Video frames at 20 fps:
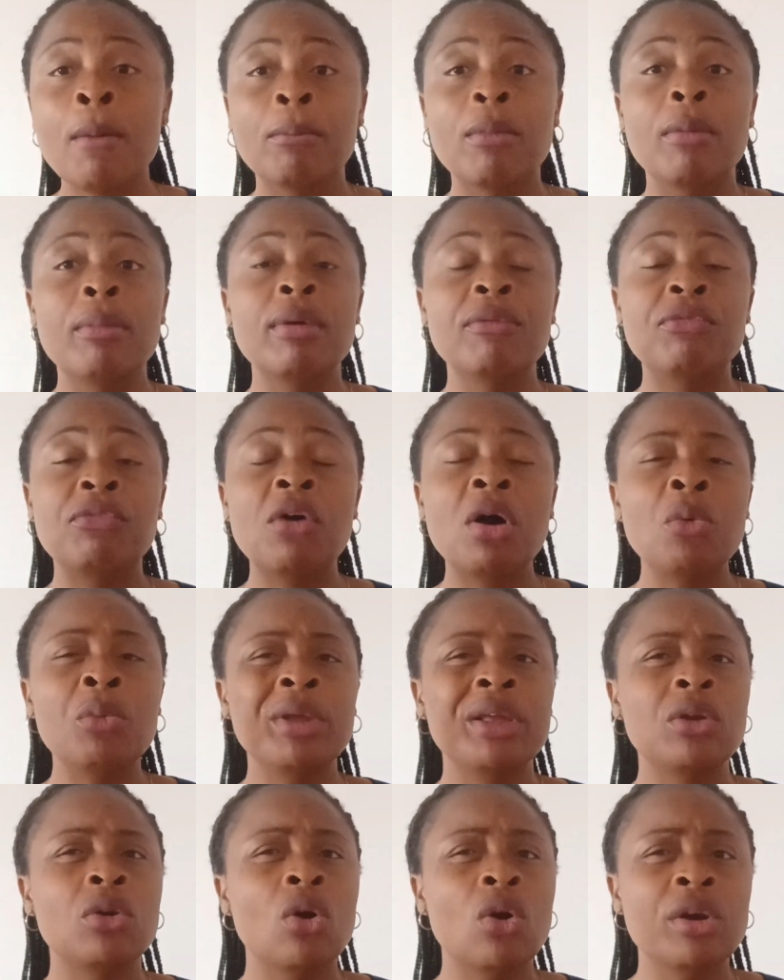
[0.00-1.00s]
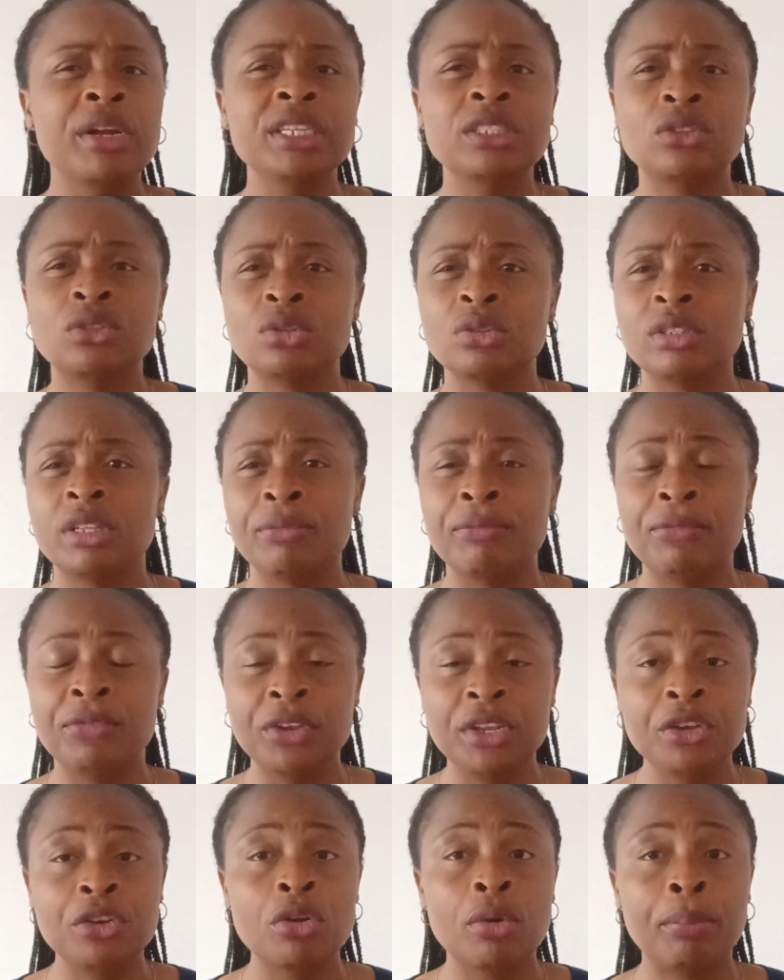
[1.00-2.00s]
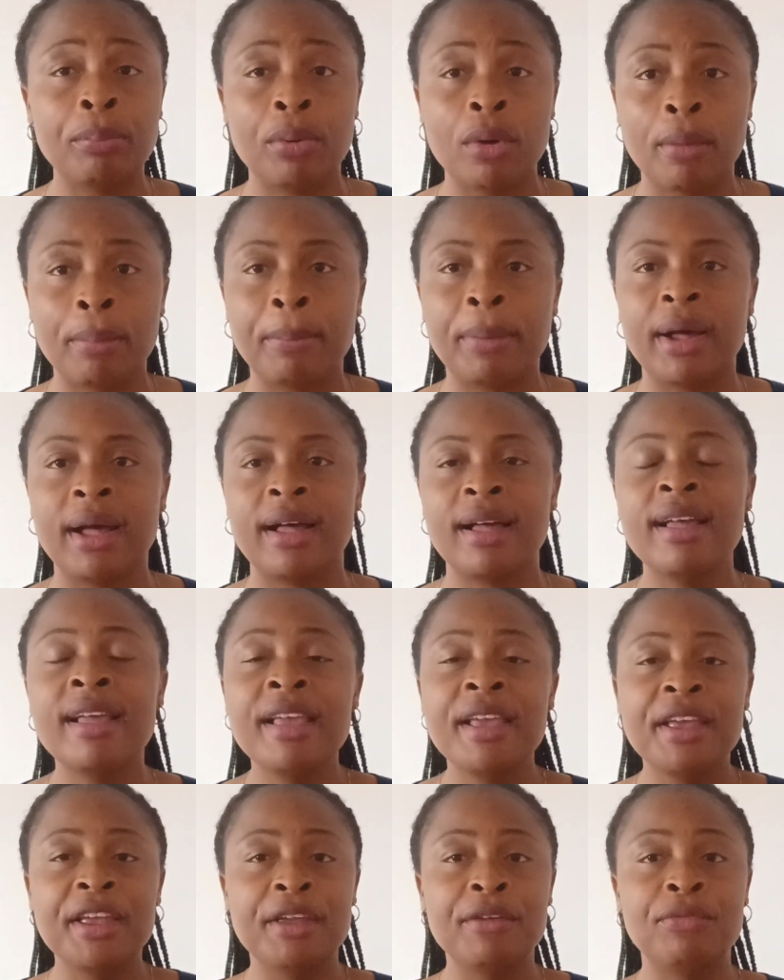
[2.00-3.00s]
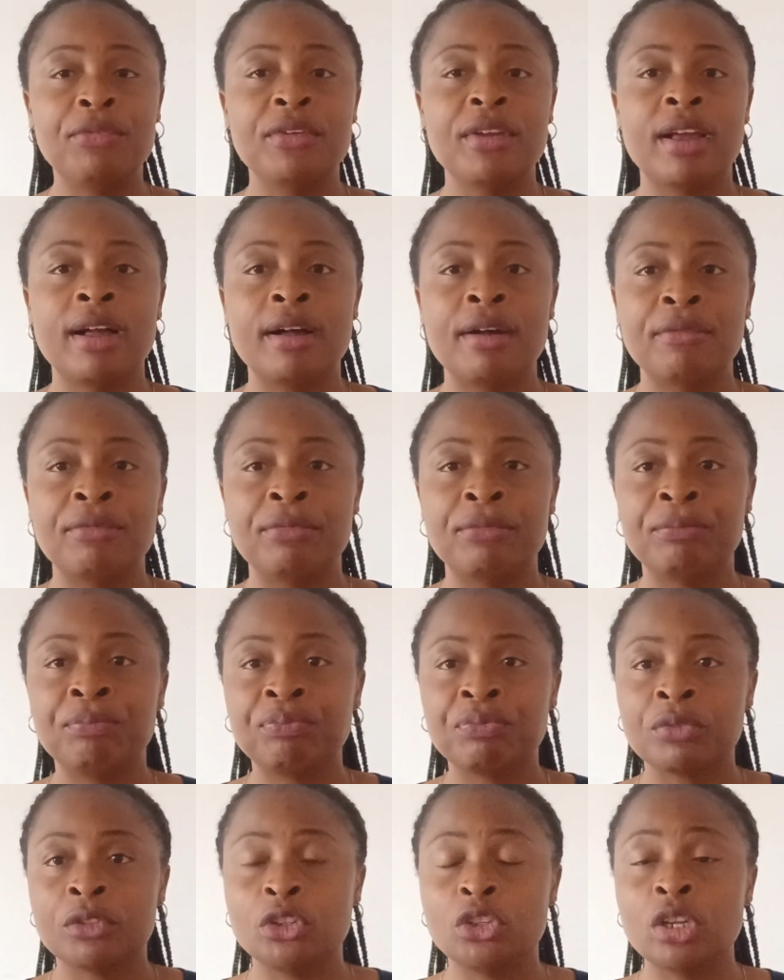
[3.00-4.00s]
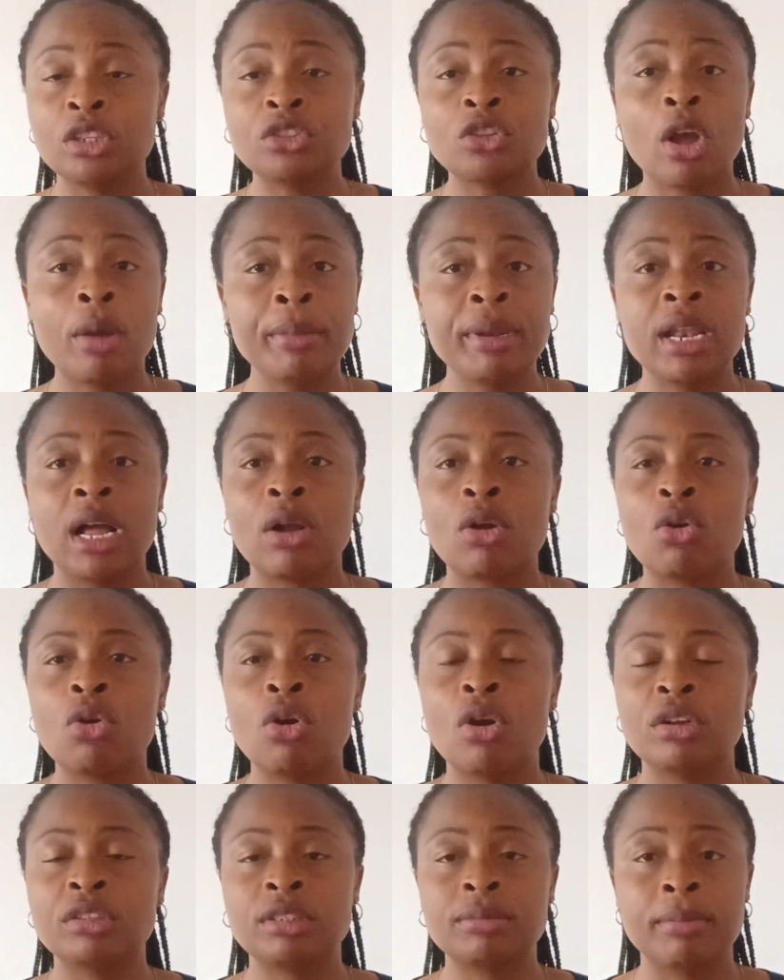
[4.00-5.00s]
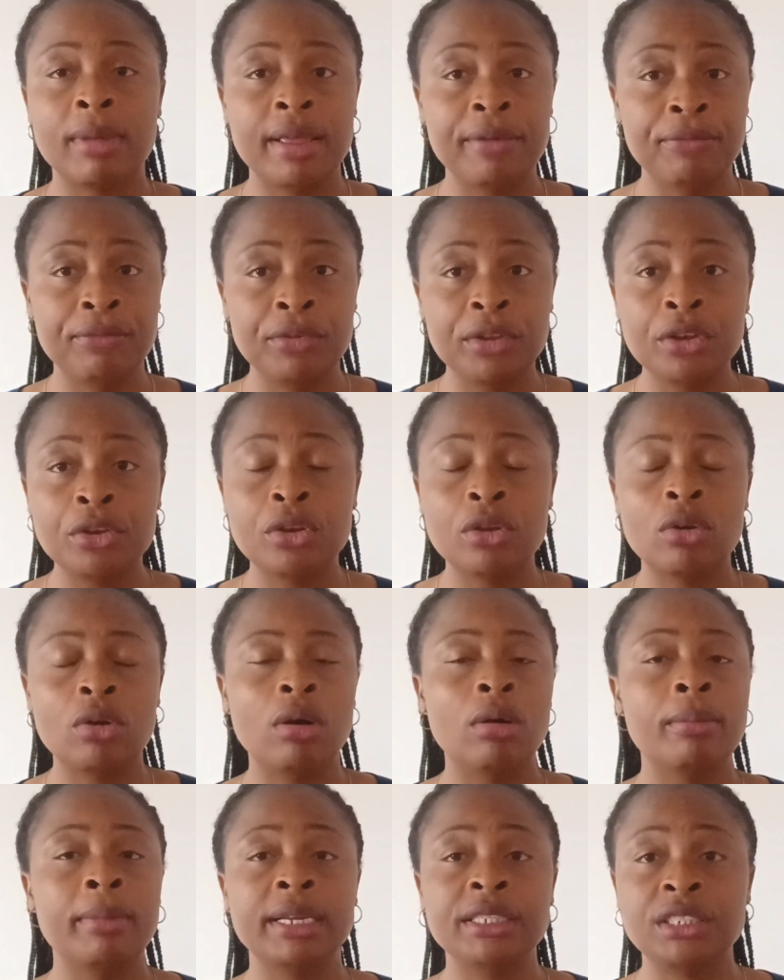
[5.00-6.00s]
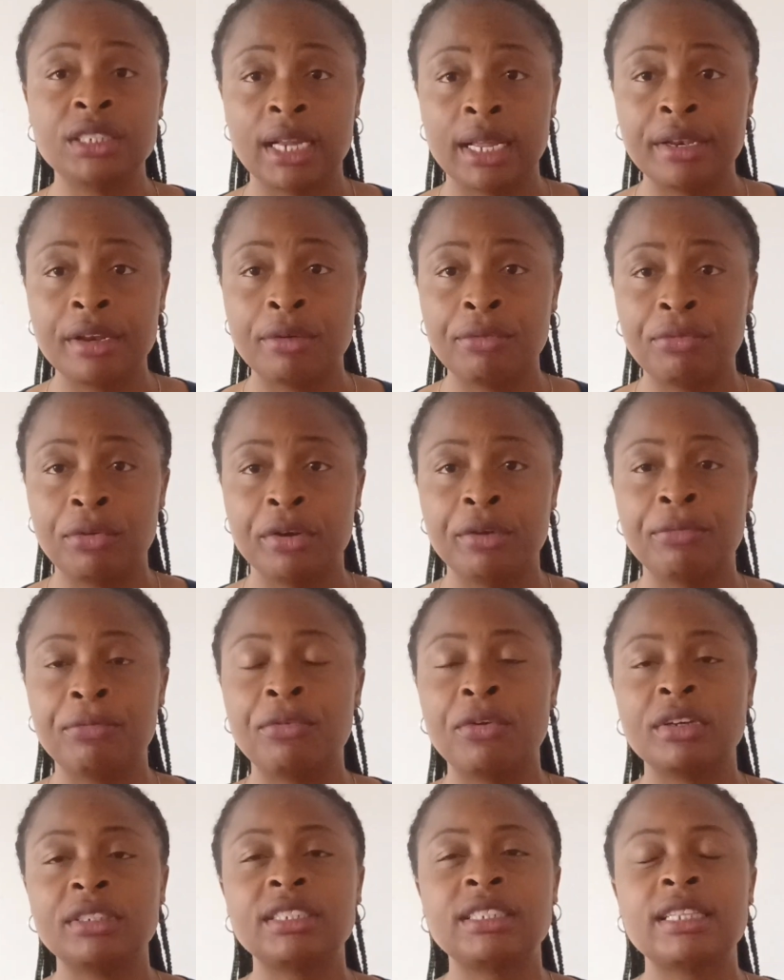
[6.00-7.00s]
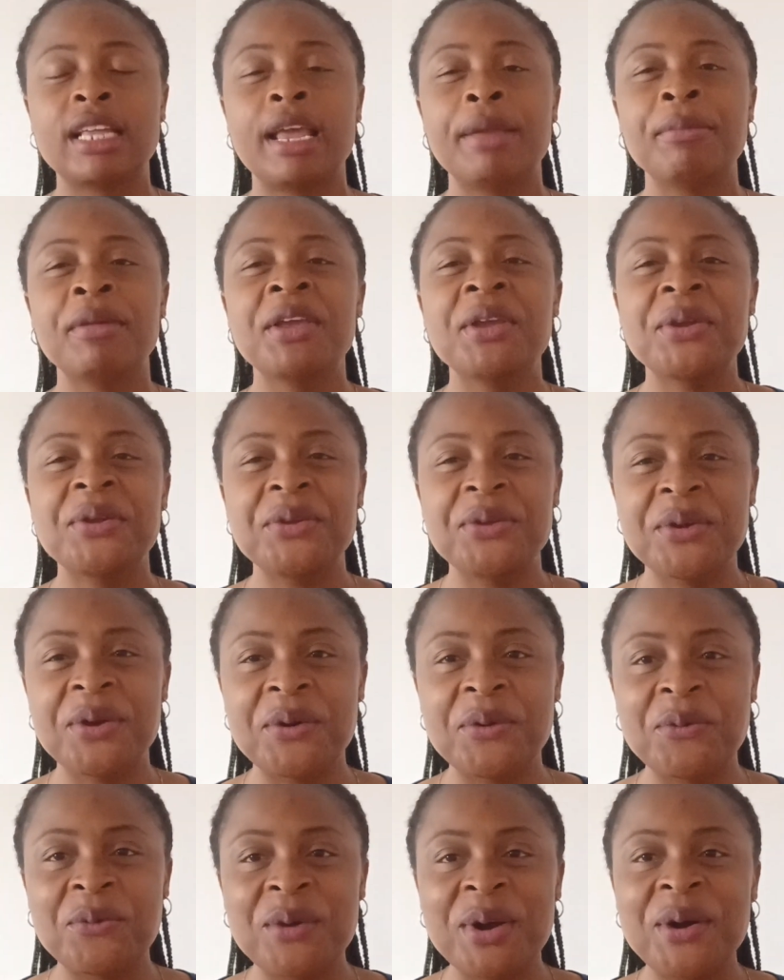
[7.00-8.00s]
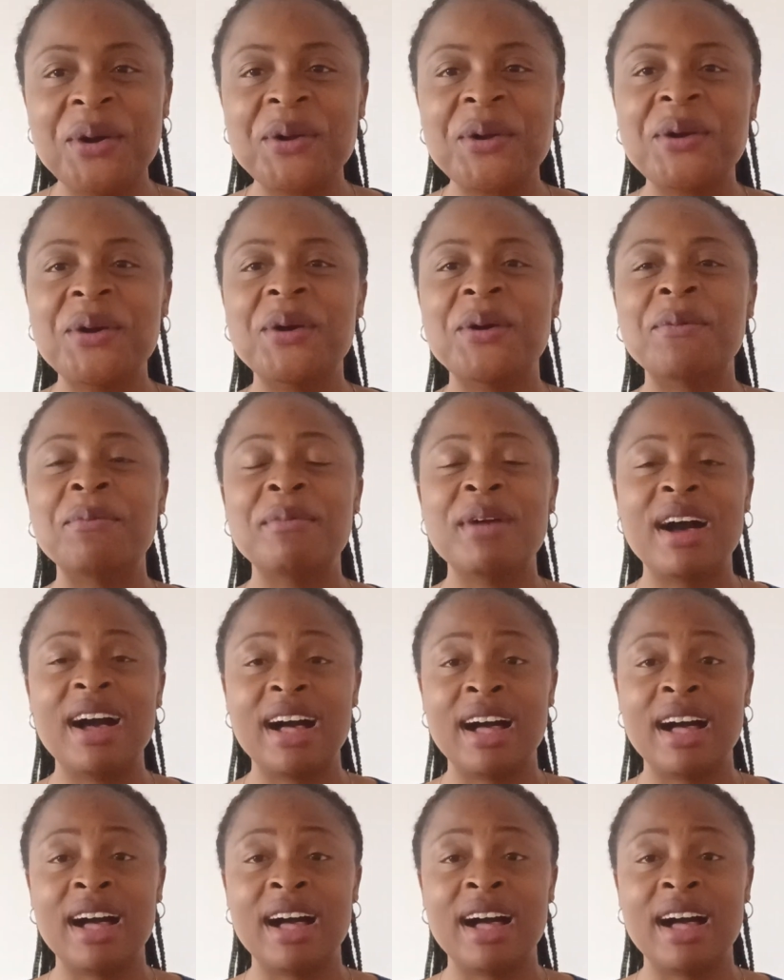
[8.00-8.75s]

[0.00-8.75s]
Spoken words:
But before we go into the video proper, if you have just coming across my video or my channel for the first time, you're welcome.